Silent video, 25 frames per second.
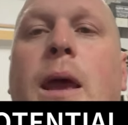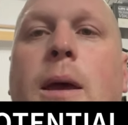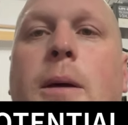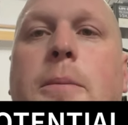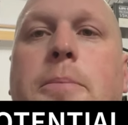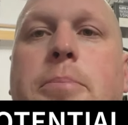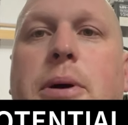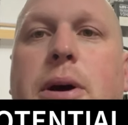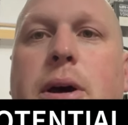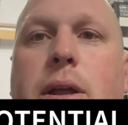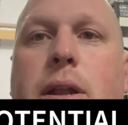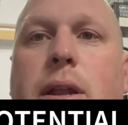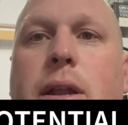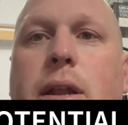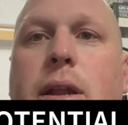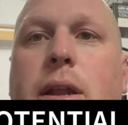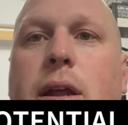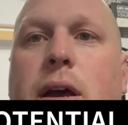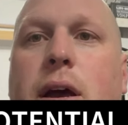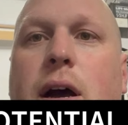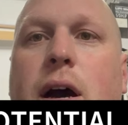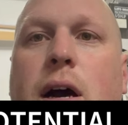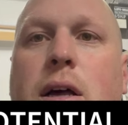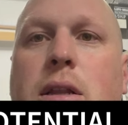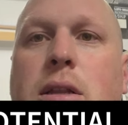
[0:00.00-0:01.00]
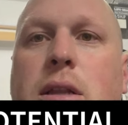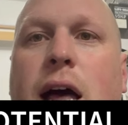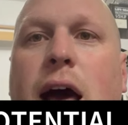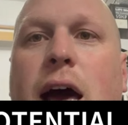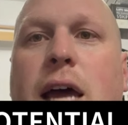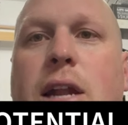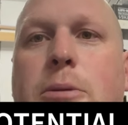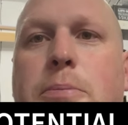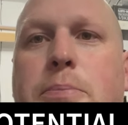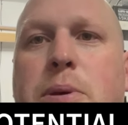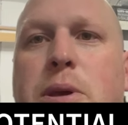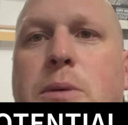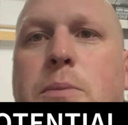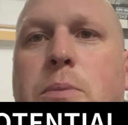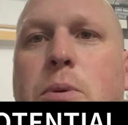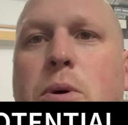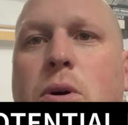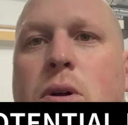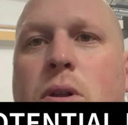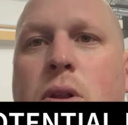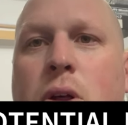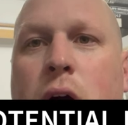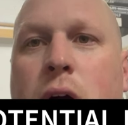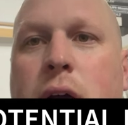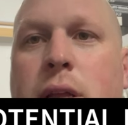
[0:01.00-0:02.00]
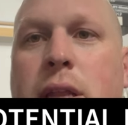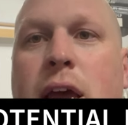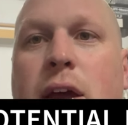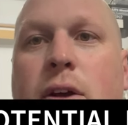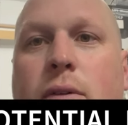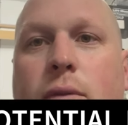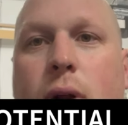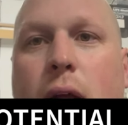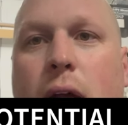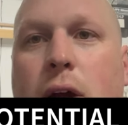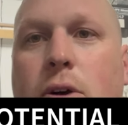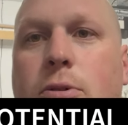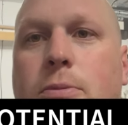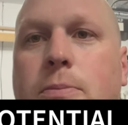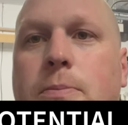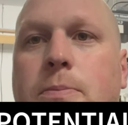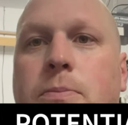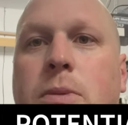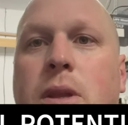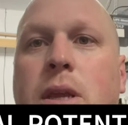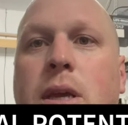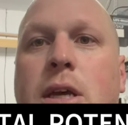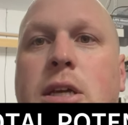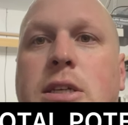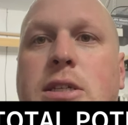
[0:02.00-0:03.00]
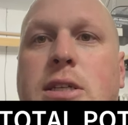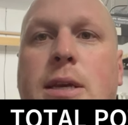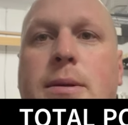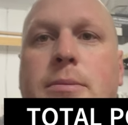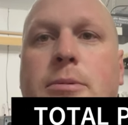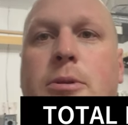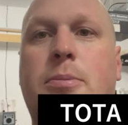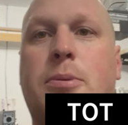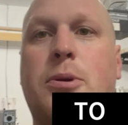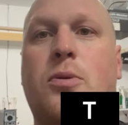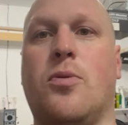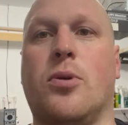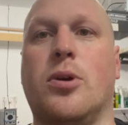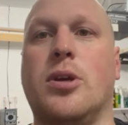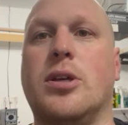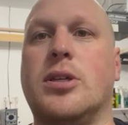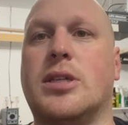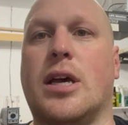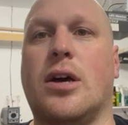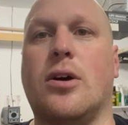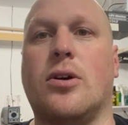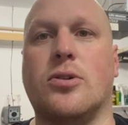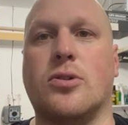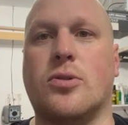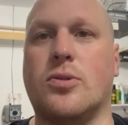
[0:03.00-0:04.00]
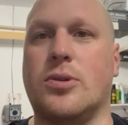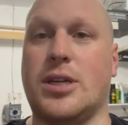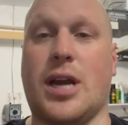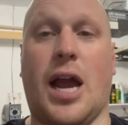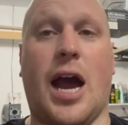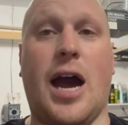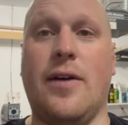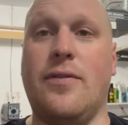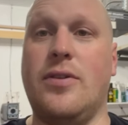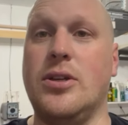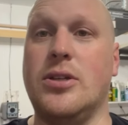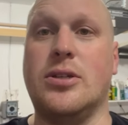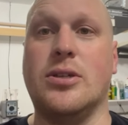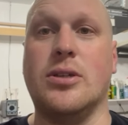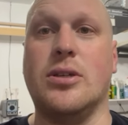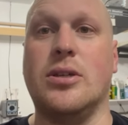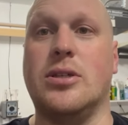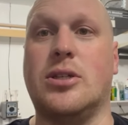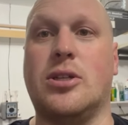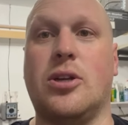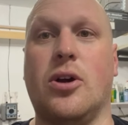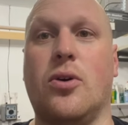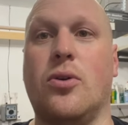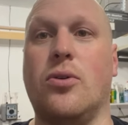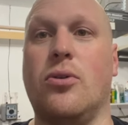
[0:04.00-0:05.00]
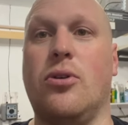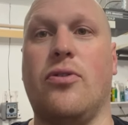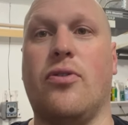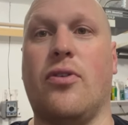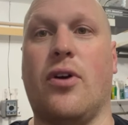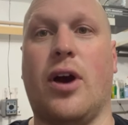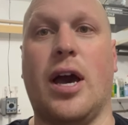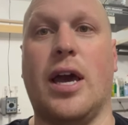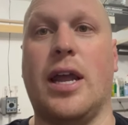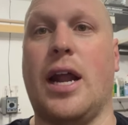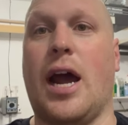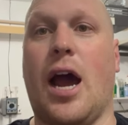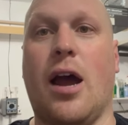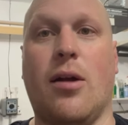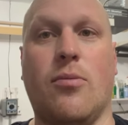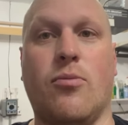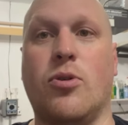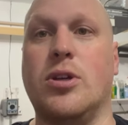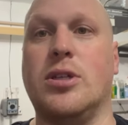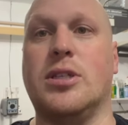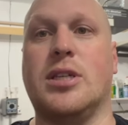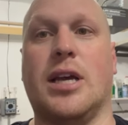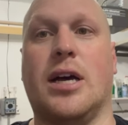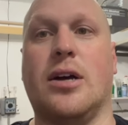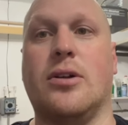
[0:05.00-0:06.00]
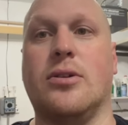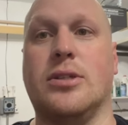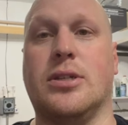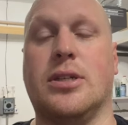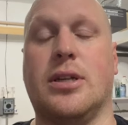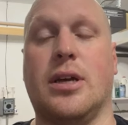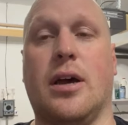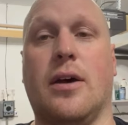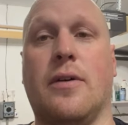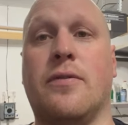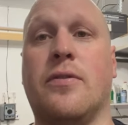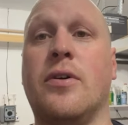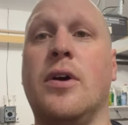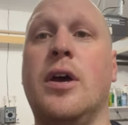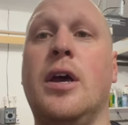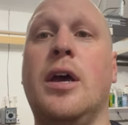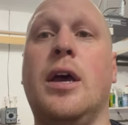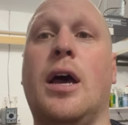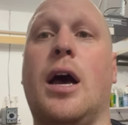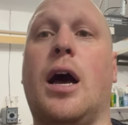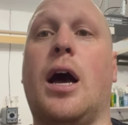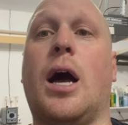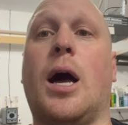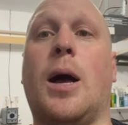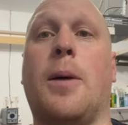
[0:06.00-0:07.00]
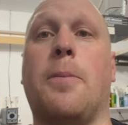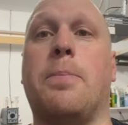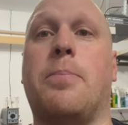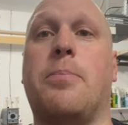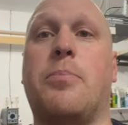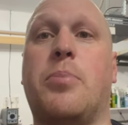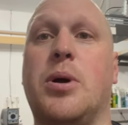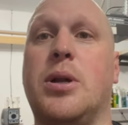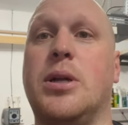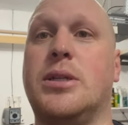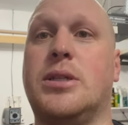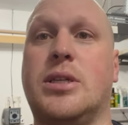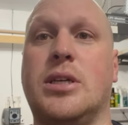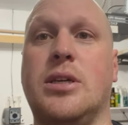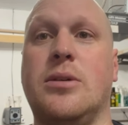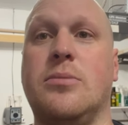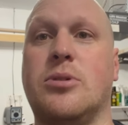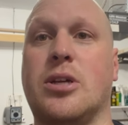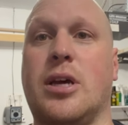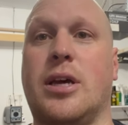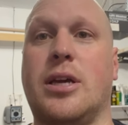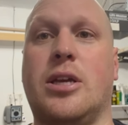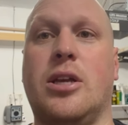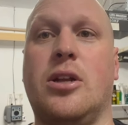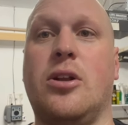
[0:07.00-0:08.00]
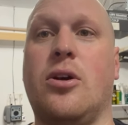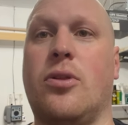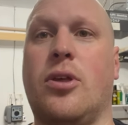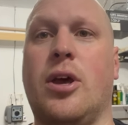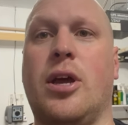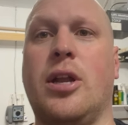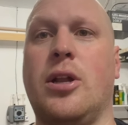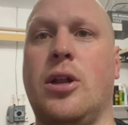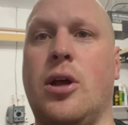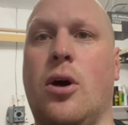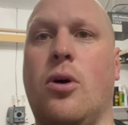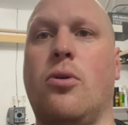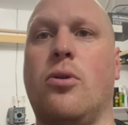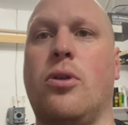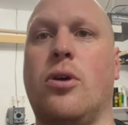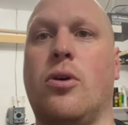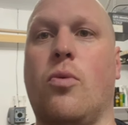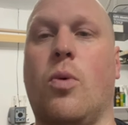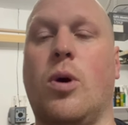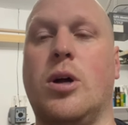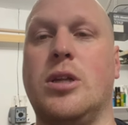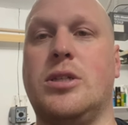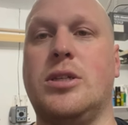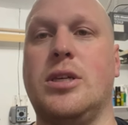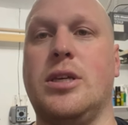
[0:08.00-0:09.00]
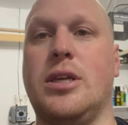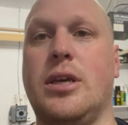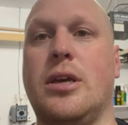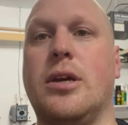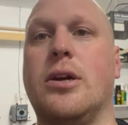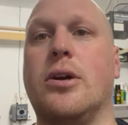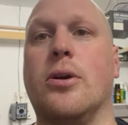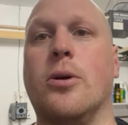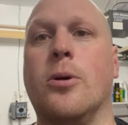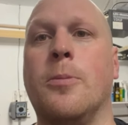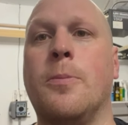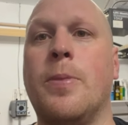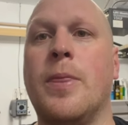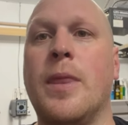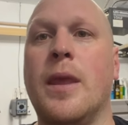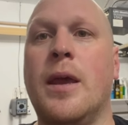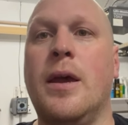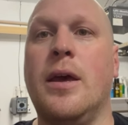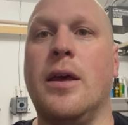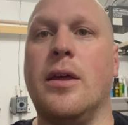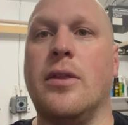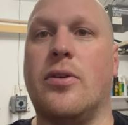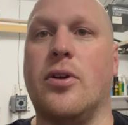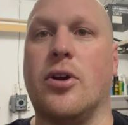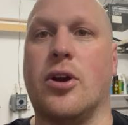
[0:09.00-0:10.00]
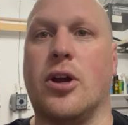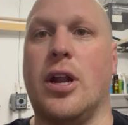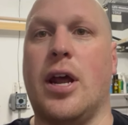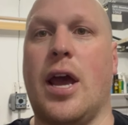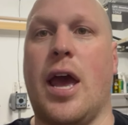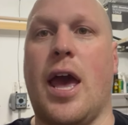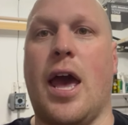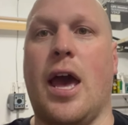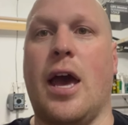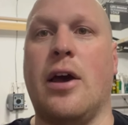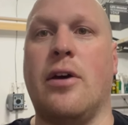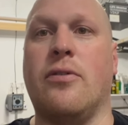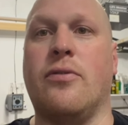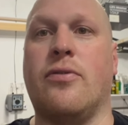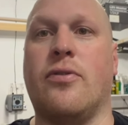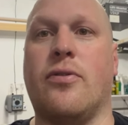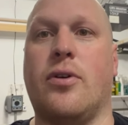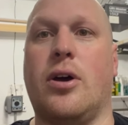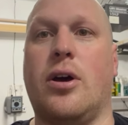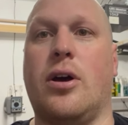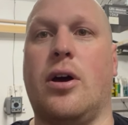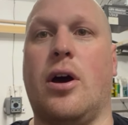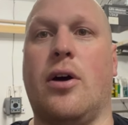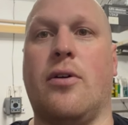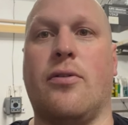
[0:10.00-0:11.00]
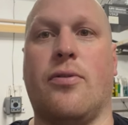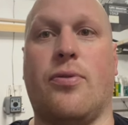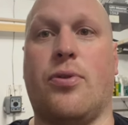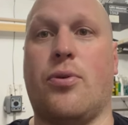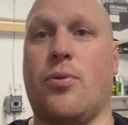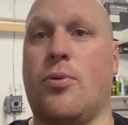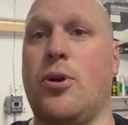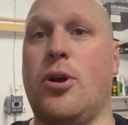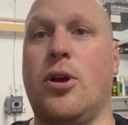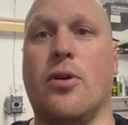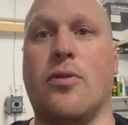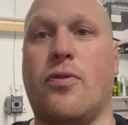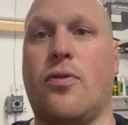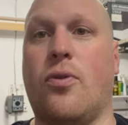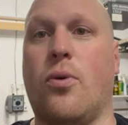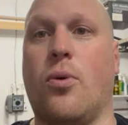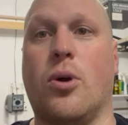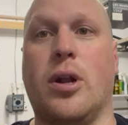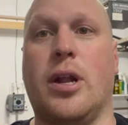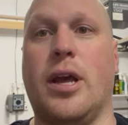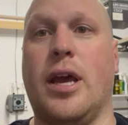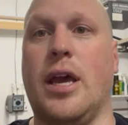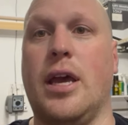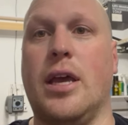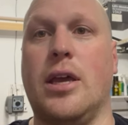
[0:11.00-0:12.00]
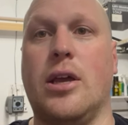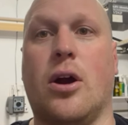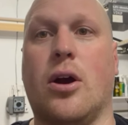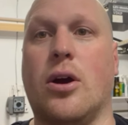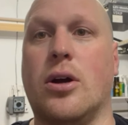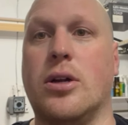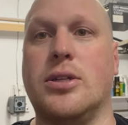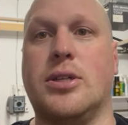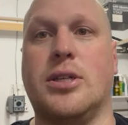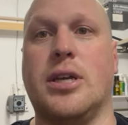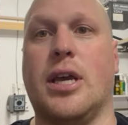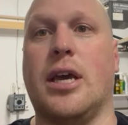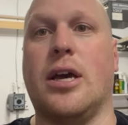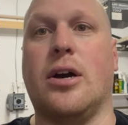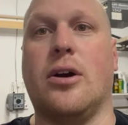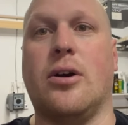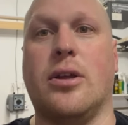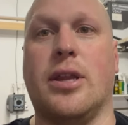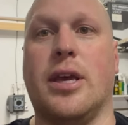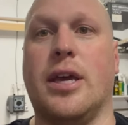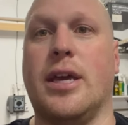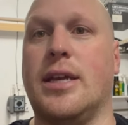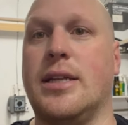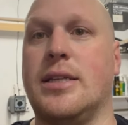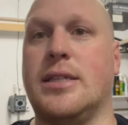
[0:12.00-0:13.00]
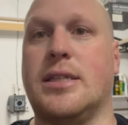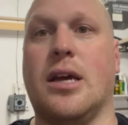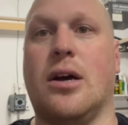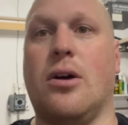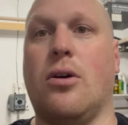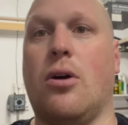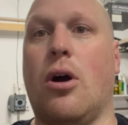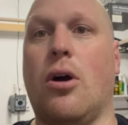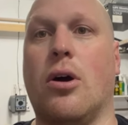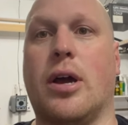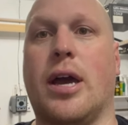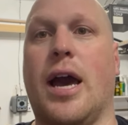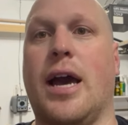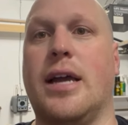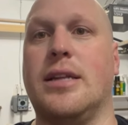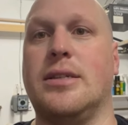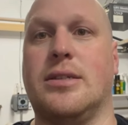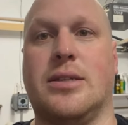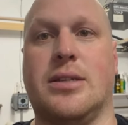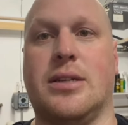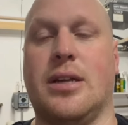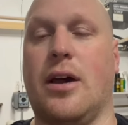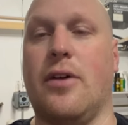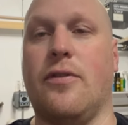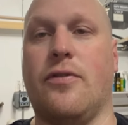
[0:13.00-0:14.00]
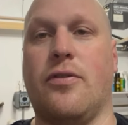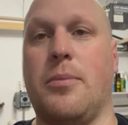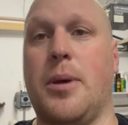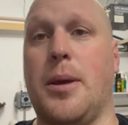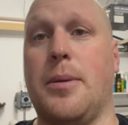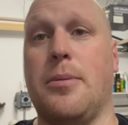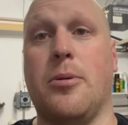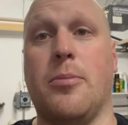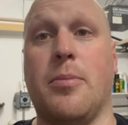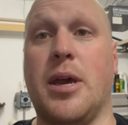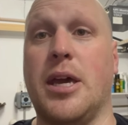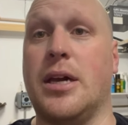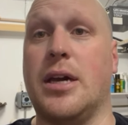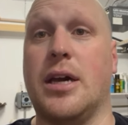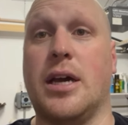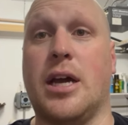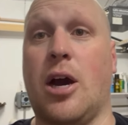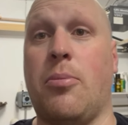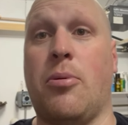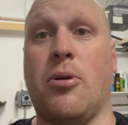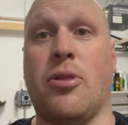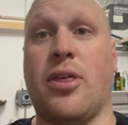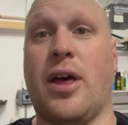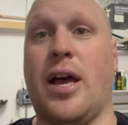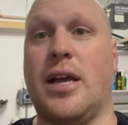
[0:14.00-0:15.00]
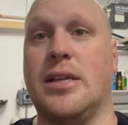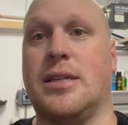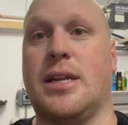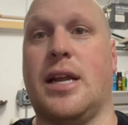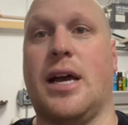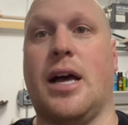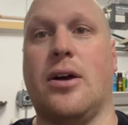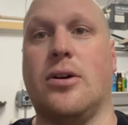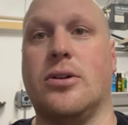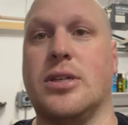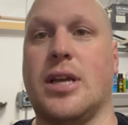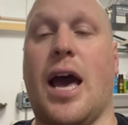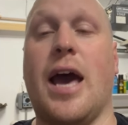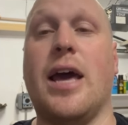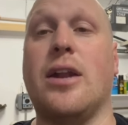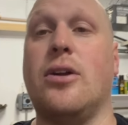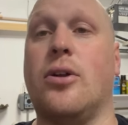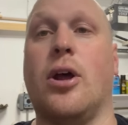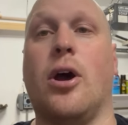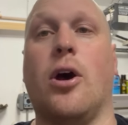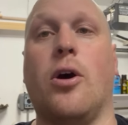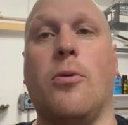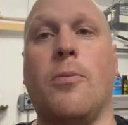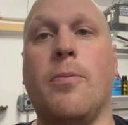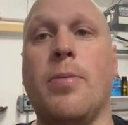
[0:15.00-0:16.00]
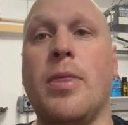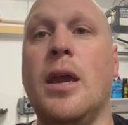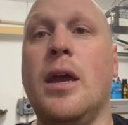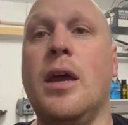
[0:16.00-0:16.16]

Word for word: but a lot of people along that route seem to be resellers, which obviously is totally fine. I'm reselling stuff. Um, but it seems like, you know, they know that once a year they're going to have a three or four day yard sale and they can sell all kinds of stuff and maybe make a couple thousand dollars. I don't know.